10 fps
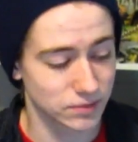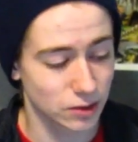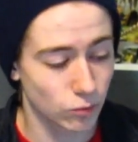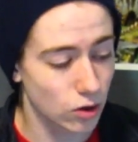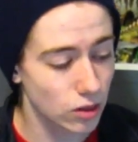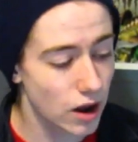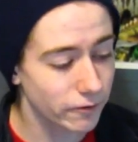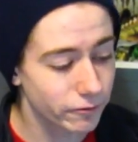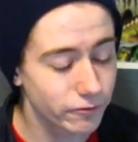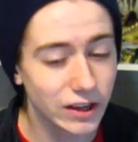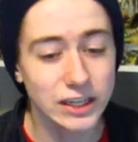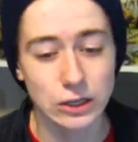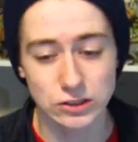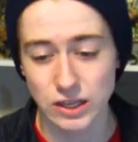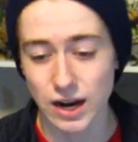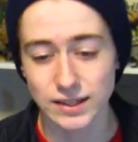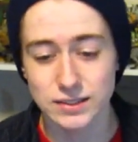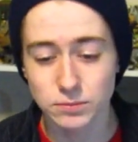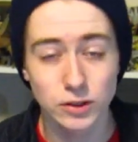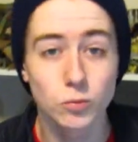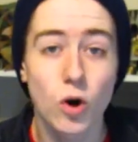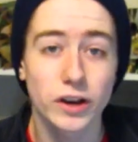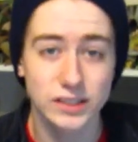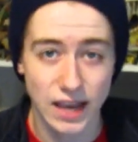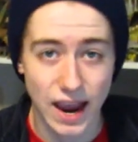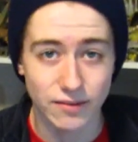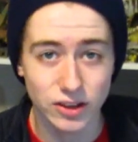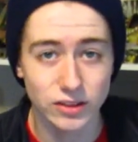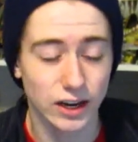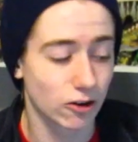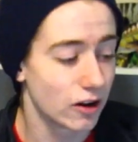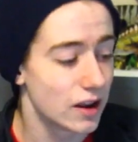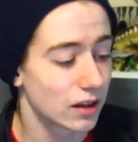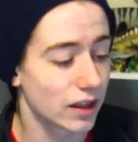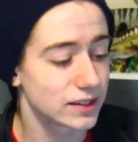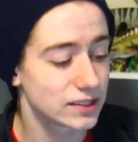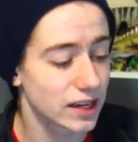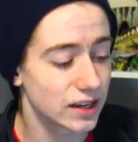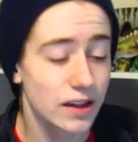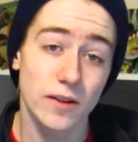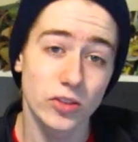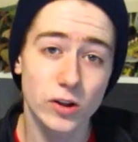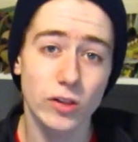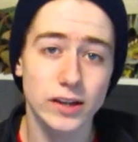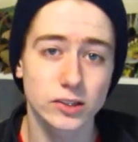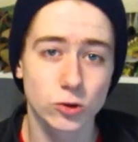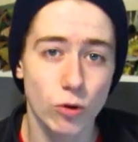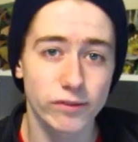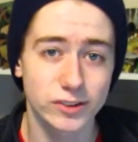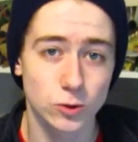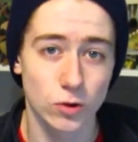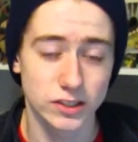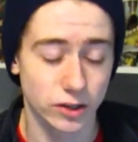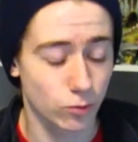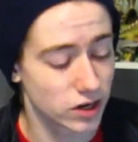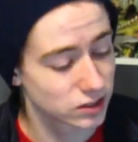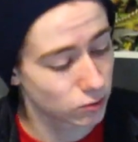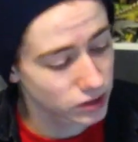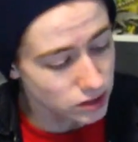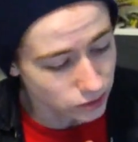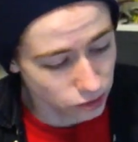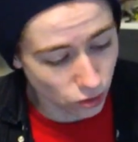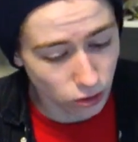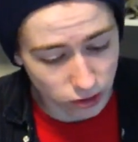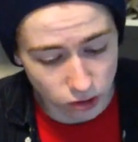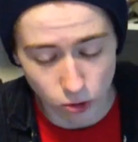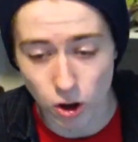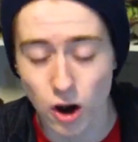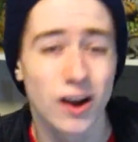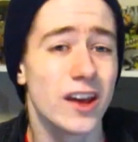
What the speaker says: There were a lot of figures that I simply wanted to have in there, like, say, the Collectatorvosaurus, otherwise known as Darkclaw.